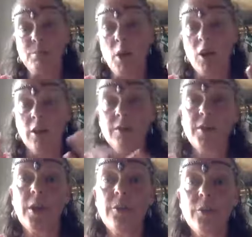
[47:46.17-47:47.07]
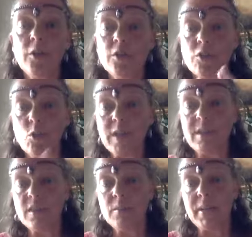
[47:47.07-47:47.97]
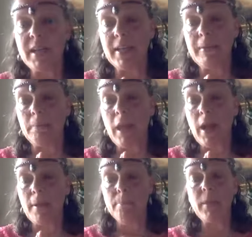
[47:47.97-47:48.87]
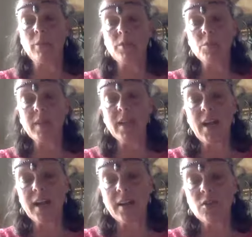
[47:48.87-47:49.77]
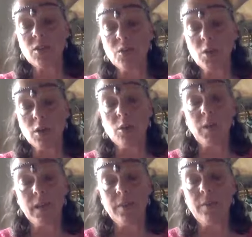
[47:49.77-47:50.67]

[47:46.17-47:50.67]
part, there's going to be, um, I was really guided to work with,